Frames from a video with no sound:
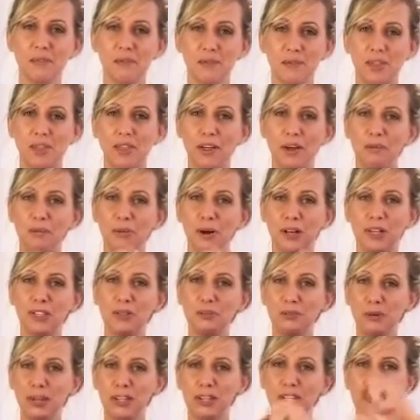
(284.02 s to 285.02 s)
the
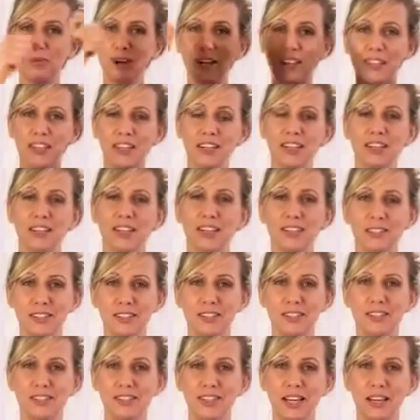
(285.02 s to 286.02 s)
punch method is
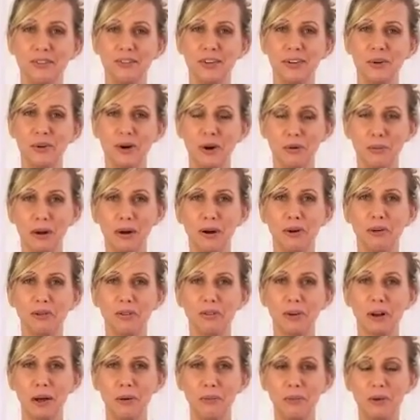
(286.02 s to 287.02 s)
going to save you about
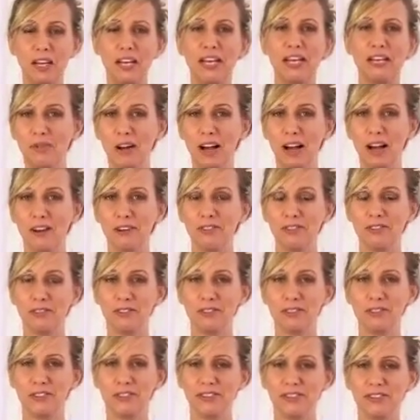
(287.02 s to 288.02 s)
a minute of
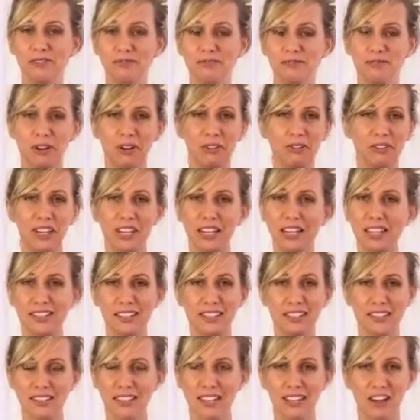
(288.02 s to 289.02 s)
getting
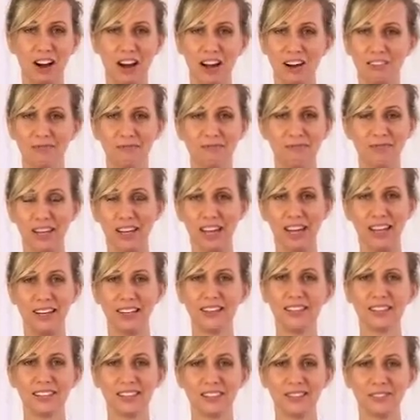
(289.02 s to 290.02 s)
this thing on,
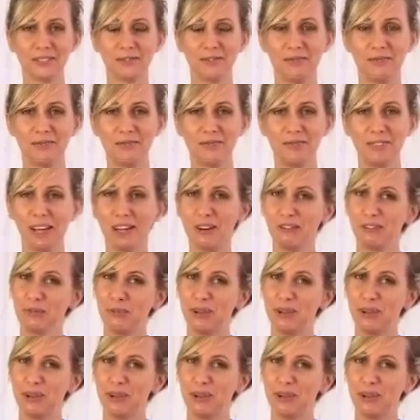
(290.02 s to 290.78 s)
and every